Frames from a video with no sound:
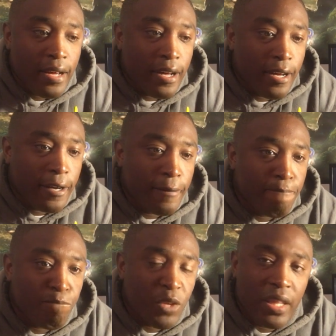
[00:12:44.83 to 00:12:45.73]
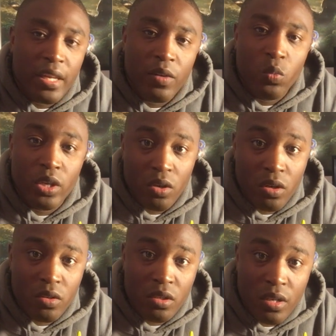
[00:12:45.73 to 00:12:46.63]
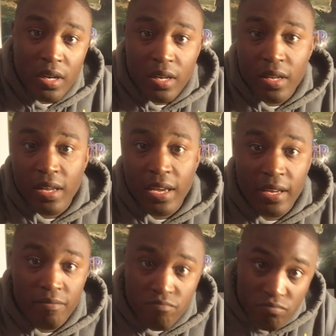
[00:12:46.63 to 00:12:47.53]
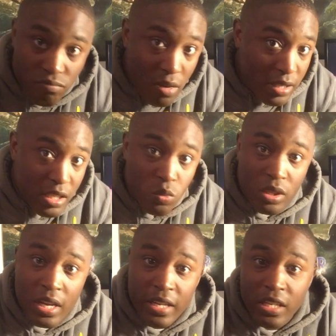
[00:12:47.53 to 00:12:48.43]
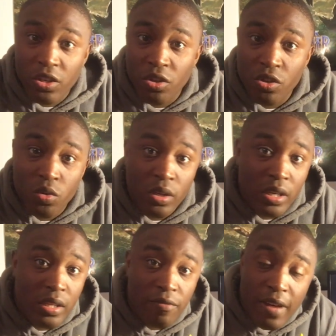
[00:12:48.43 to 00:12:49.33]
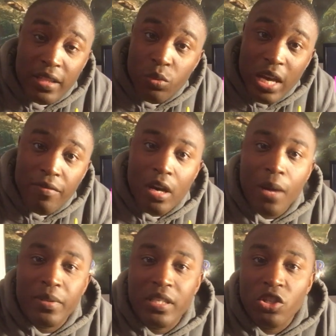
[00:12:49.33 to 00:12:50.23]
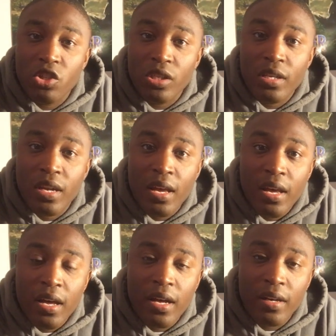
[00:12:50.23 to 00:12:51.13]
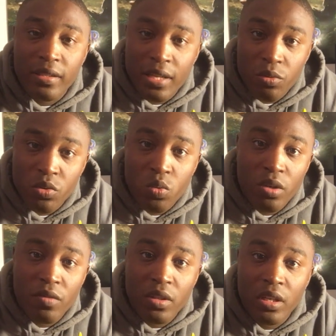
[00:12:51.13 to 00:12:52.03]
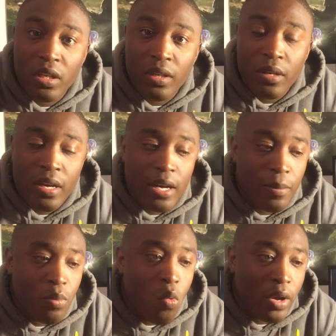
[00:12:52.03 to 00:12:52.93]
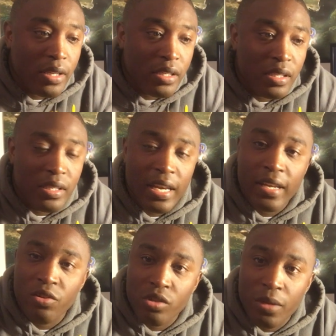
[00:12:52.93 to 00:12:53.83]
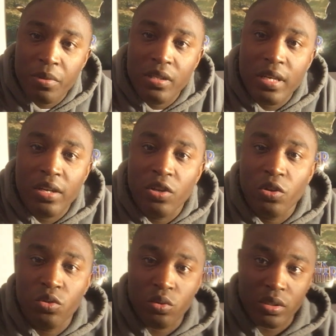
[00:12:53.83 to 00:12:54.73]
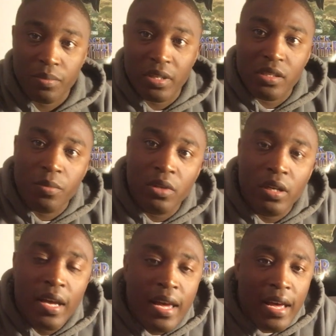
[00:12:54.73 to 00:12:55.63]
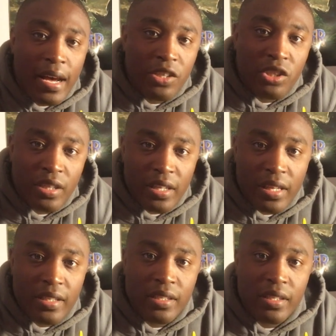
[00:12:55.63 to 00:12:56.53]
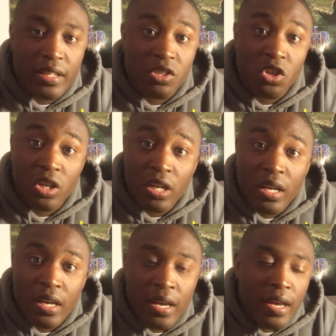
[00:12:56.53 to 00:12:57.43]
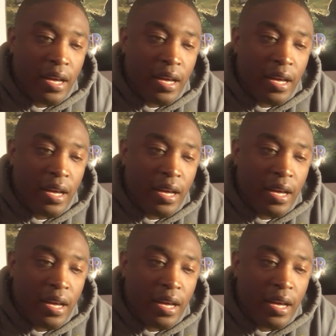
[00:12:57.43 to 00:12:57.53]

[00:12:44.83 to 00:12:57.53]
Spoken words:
And then we heard, hey, I see what the idea you're doing. The fact that we have competition, because that was one of the points, is hey, there's companies out here who are doing something similar. I actually think that's good.